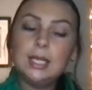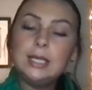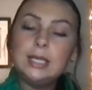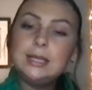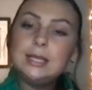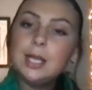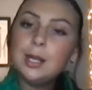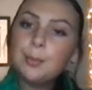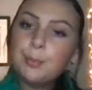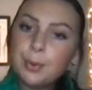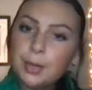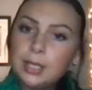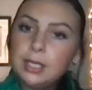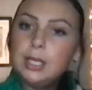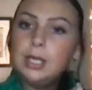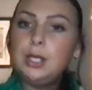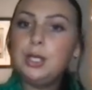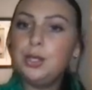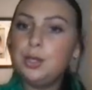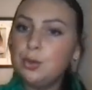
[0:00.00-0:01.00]
They're
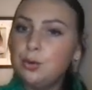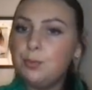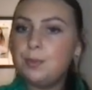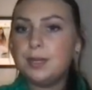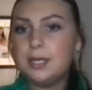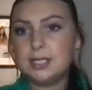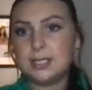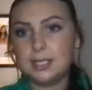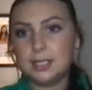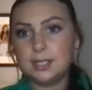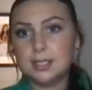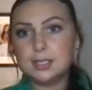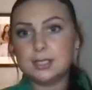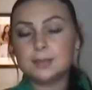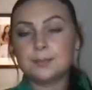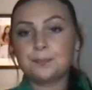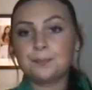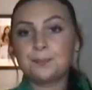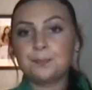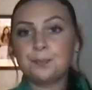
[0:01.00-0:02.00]
bringing you
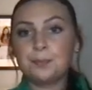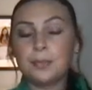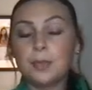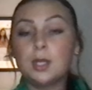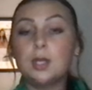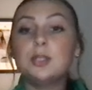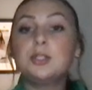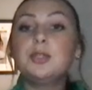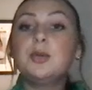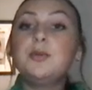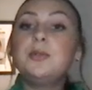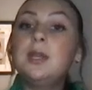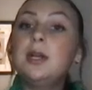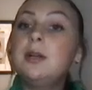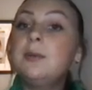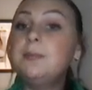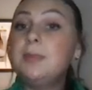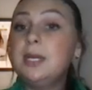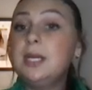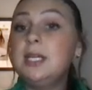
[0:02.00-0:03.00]
business. So
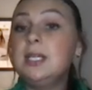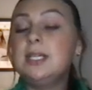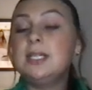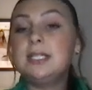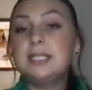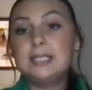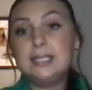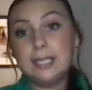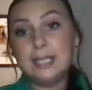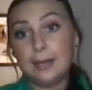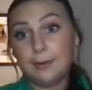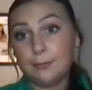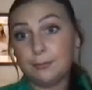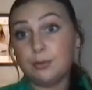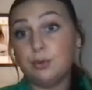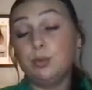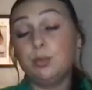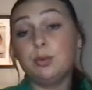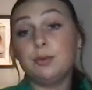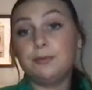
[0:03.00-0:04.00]
there being
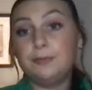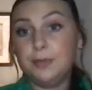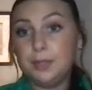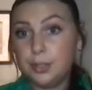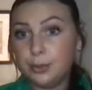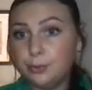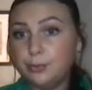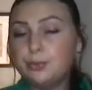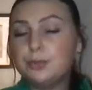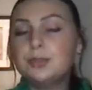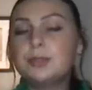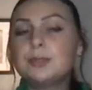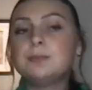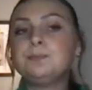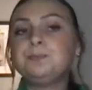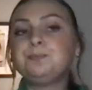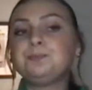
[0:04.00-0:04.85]
several reviews